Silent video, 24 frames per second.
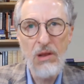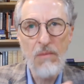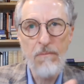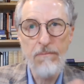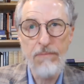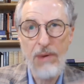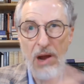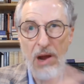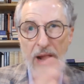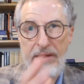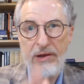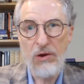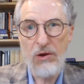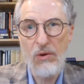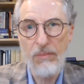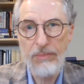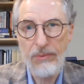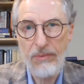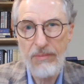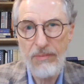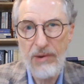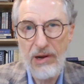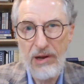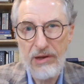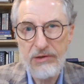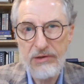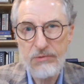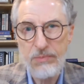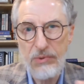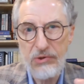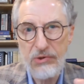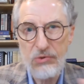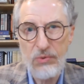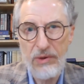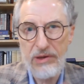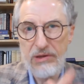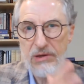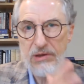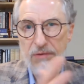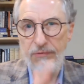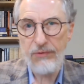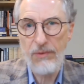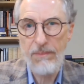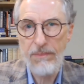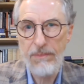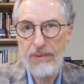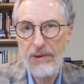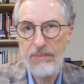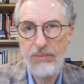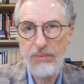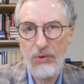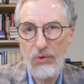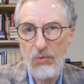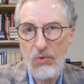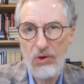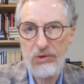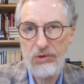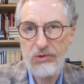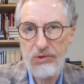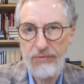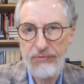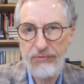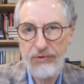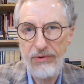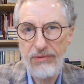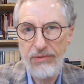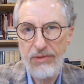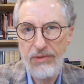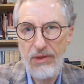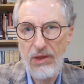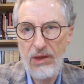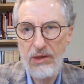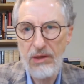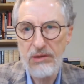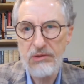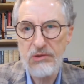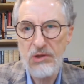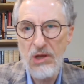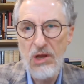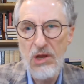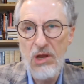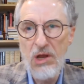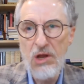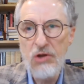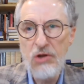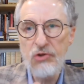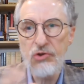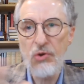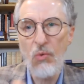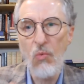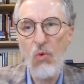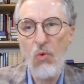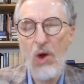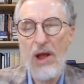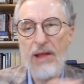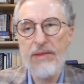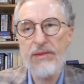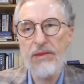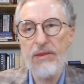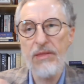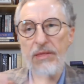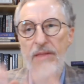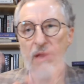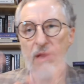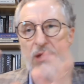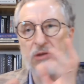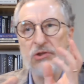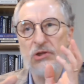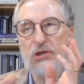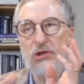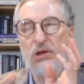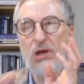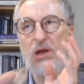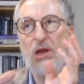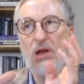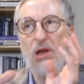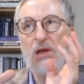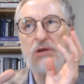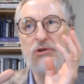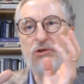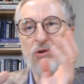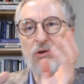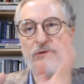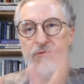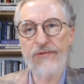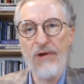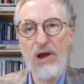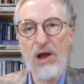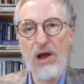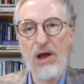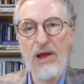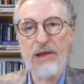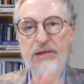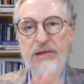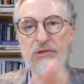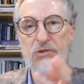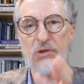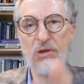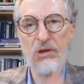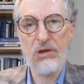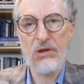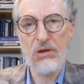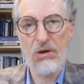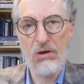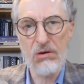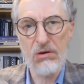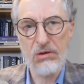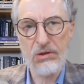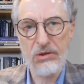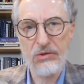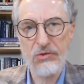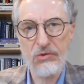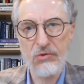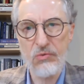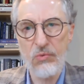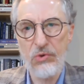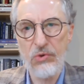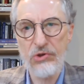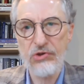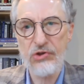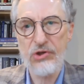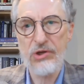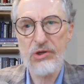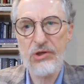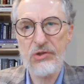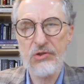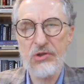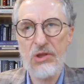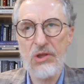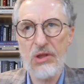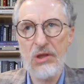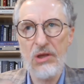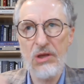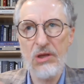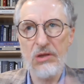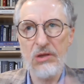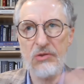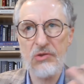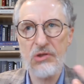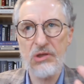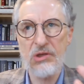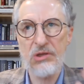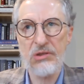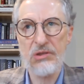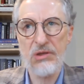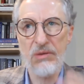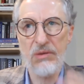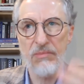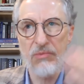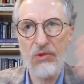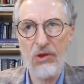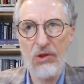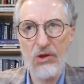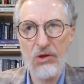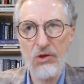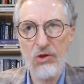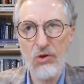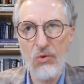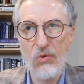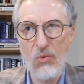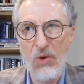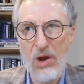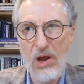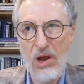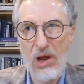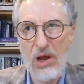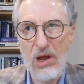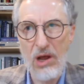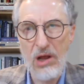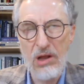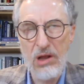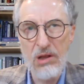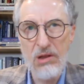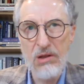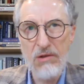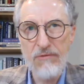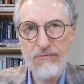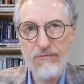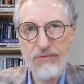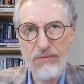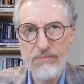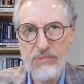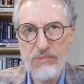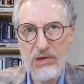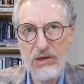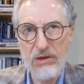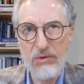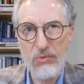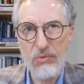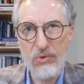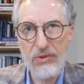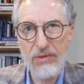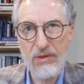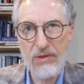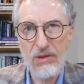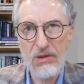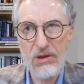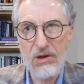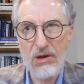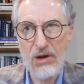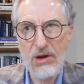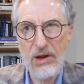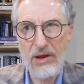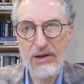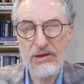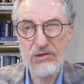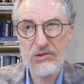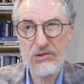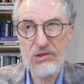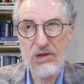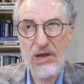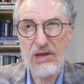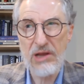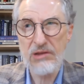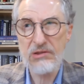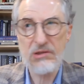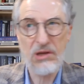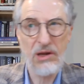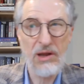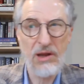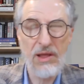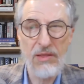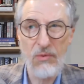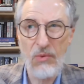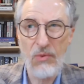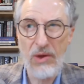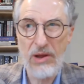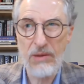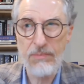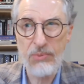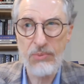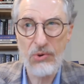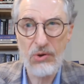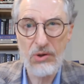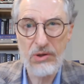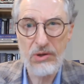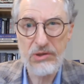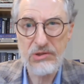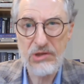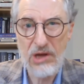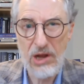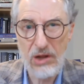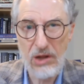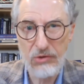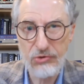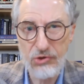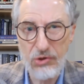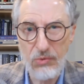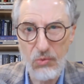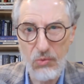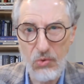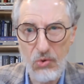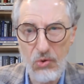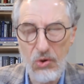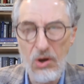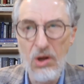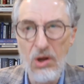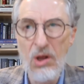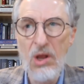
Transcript: by compromise between different people who want different things, to one that divides and conquers, which is the system that you are familiar with in the United States. Another way to put it is culture war.